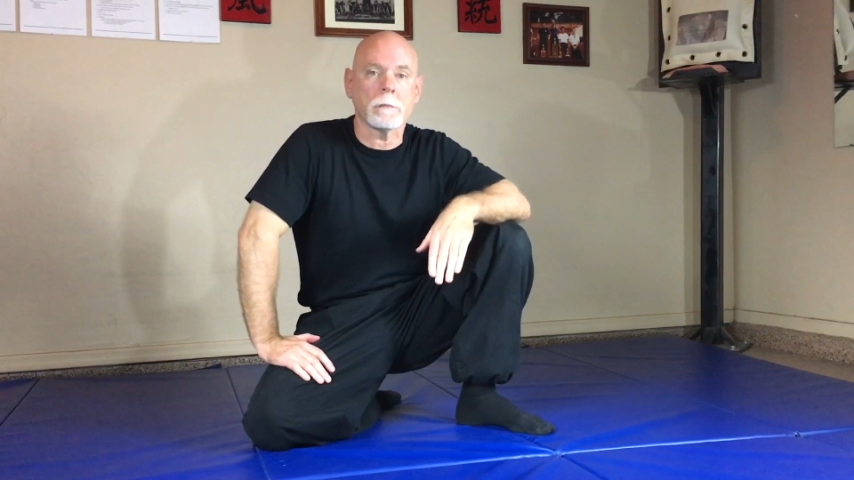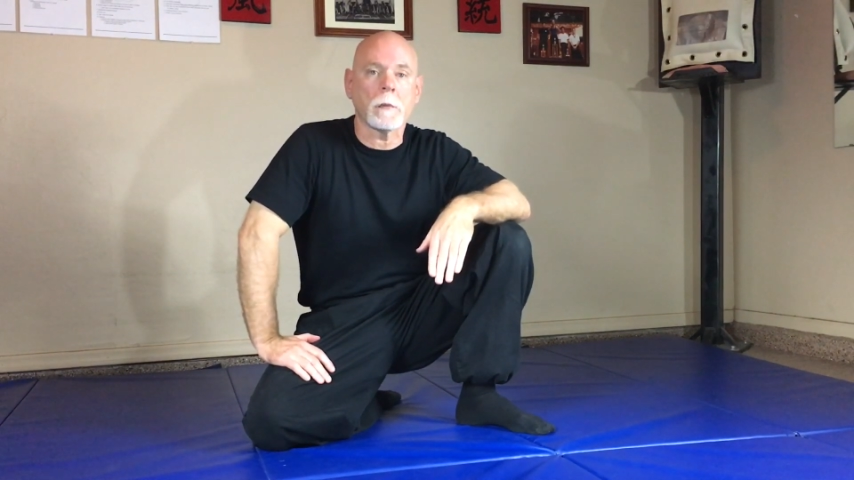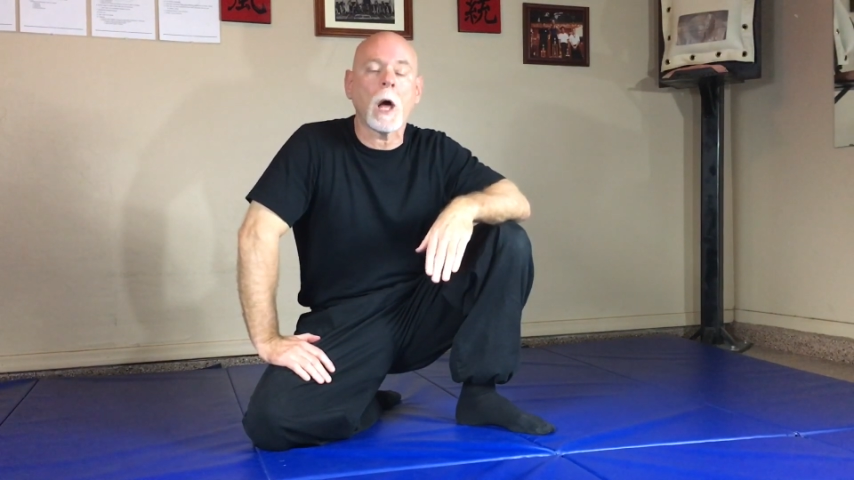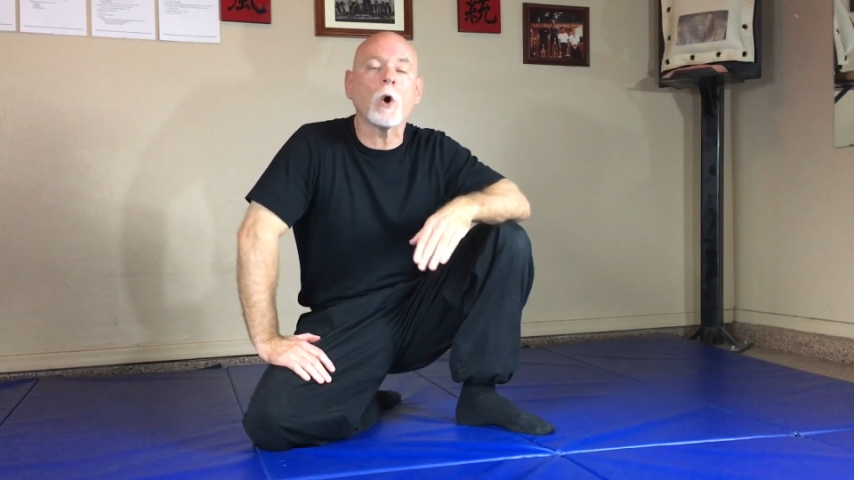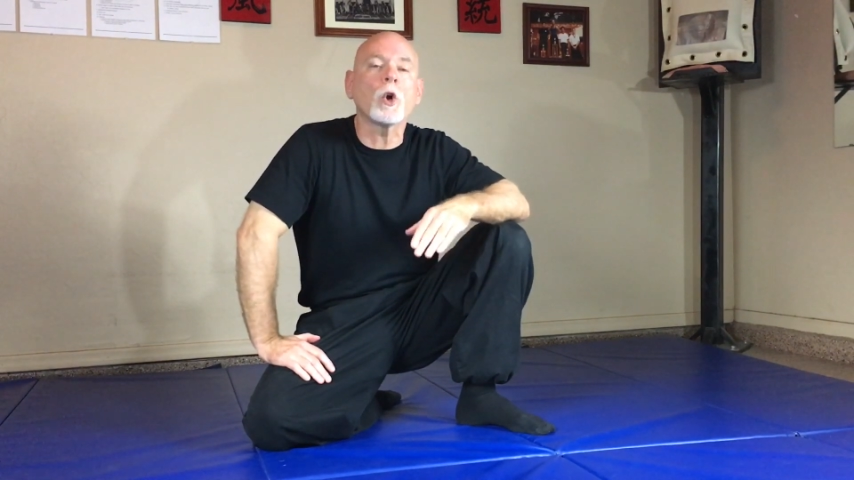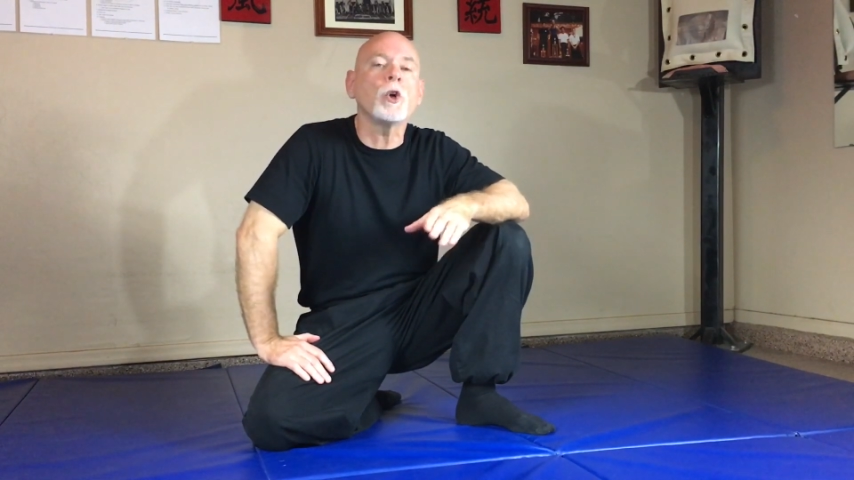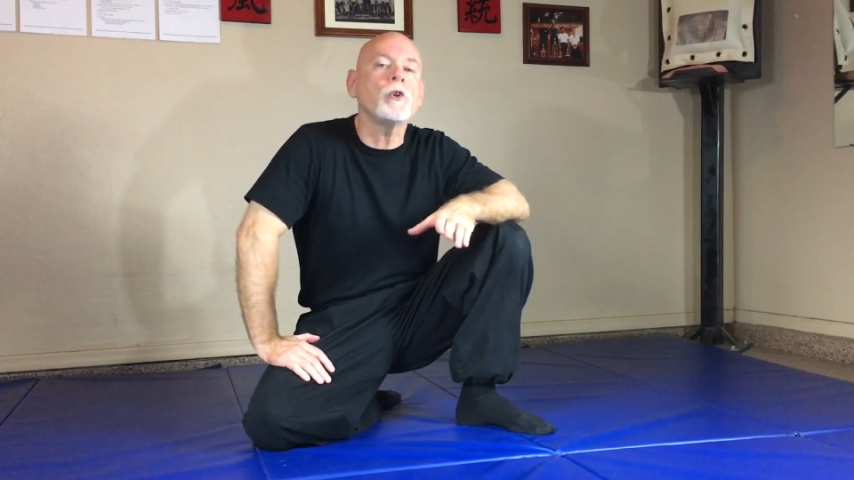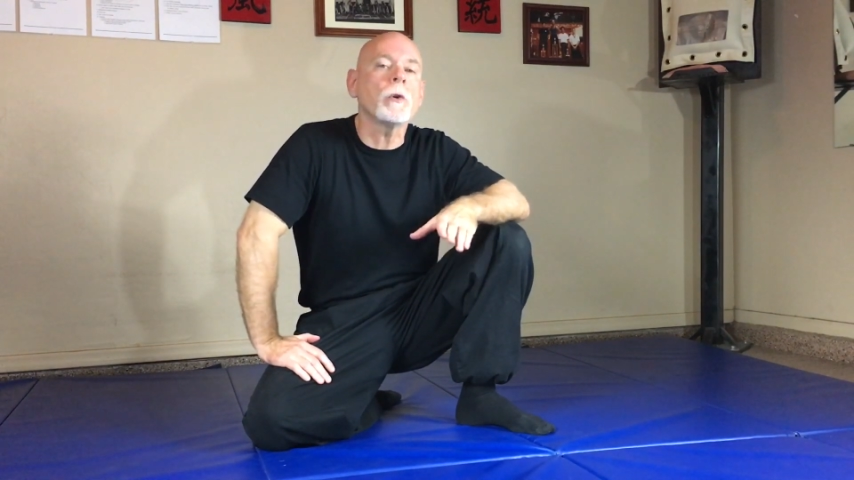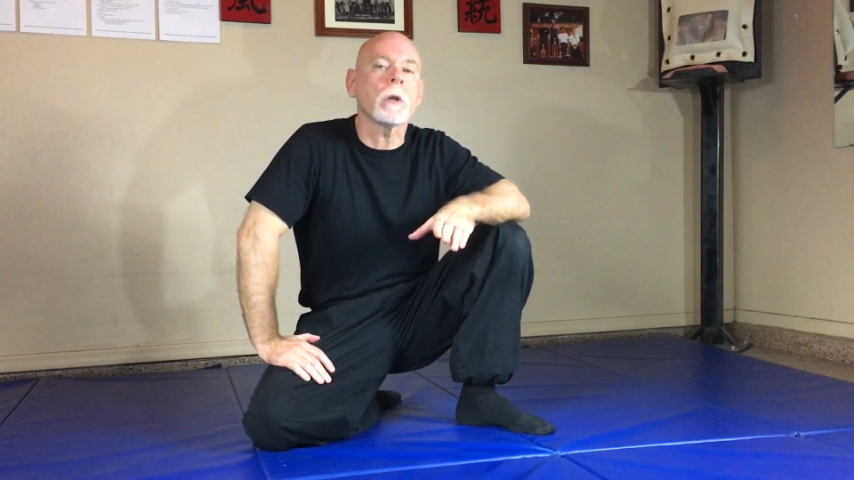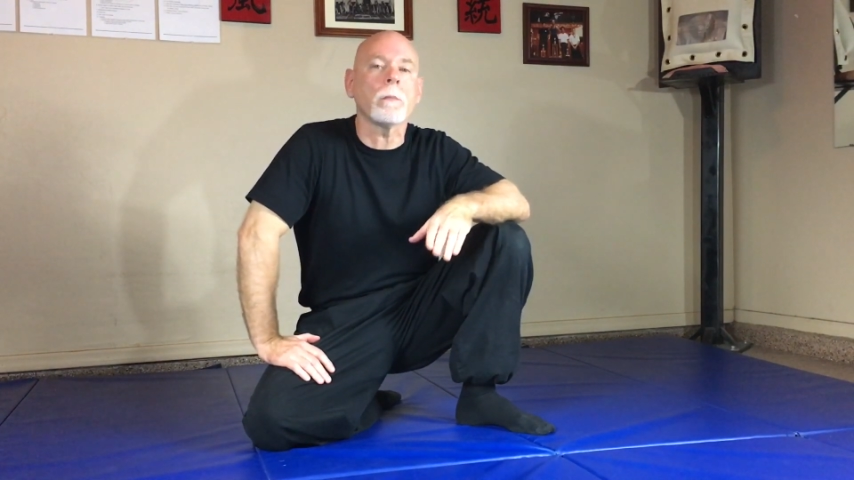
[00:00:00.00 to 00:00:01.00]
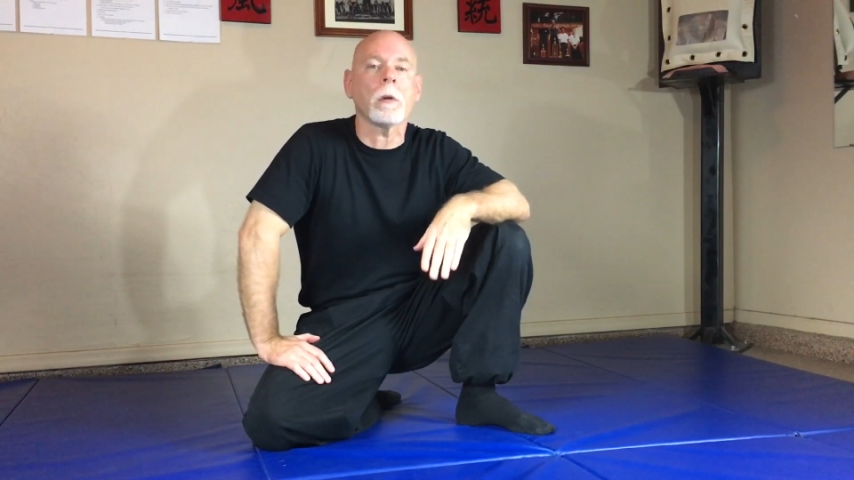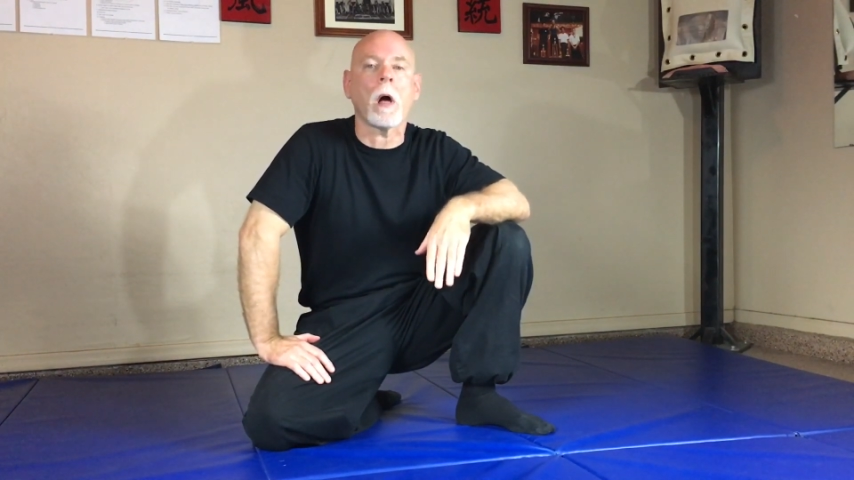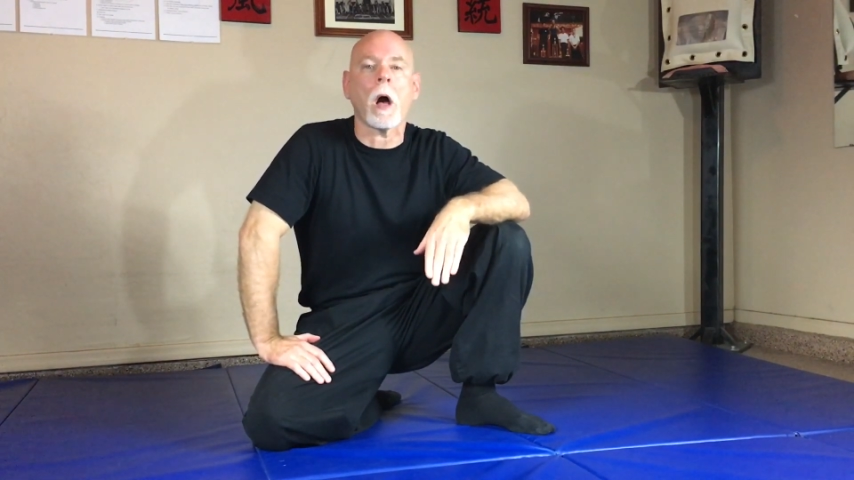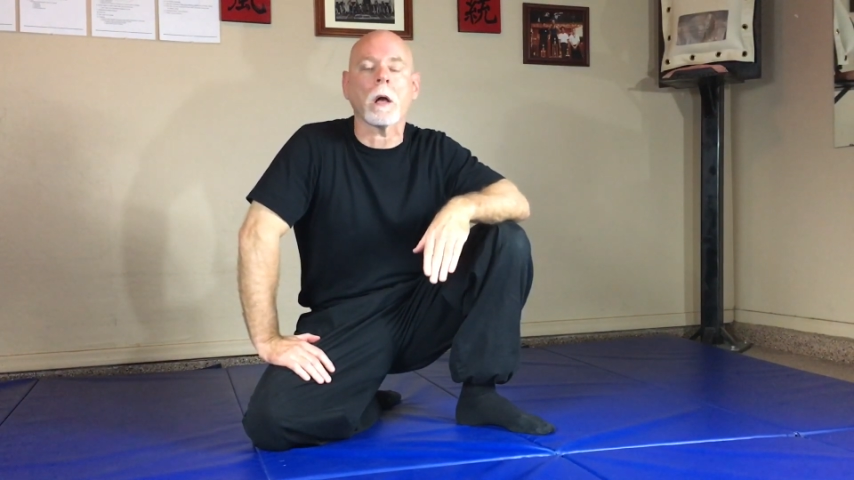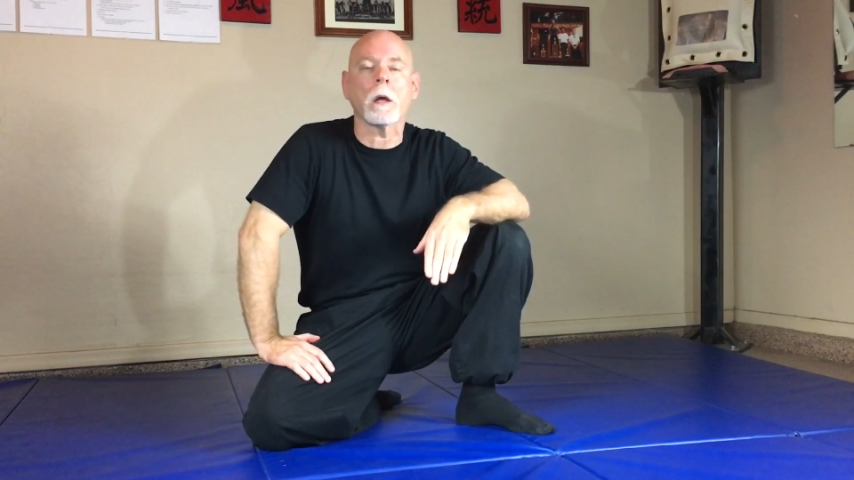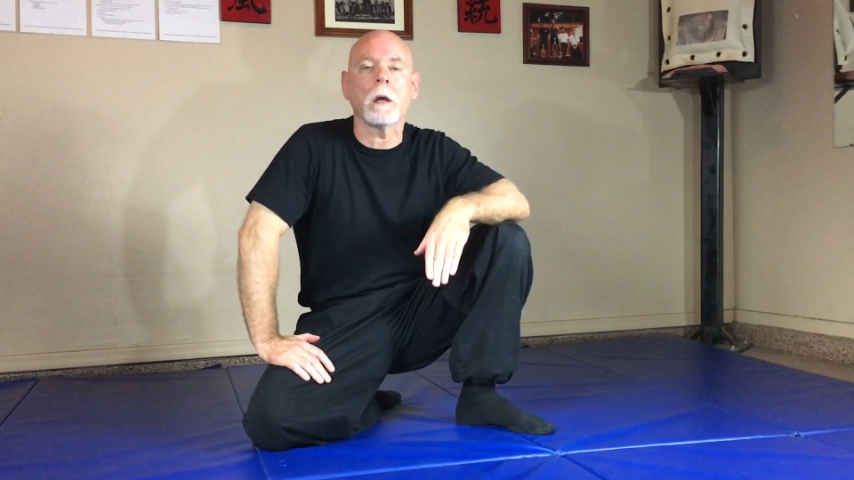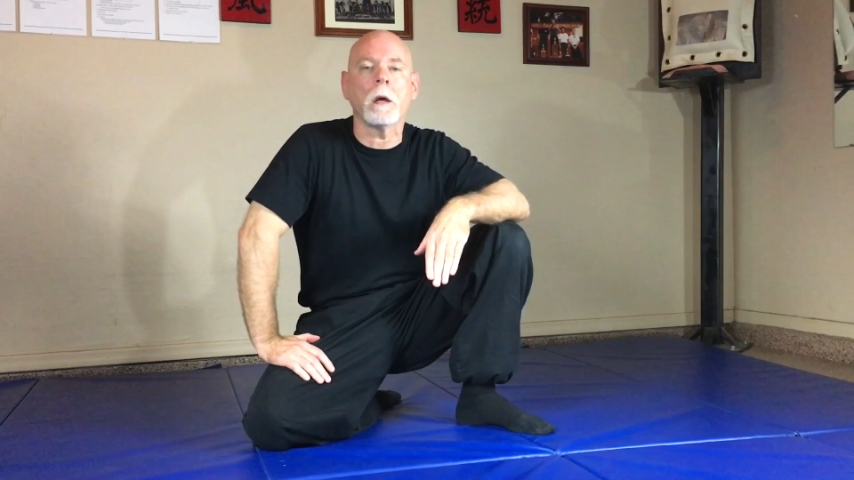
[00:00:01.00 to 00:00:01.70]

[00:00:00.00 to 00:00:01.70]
how good you can block,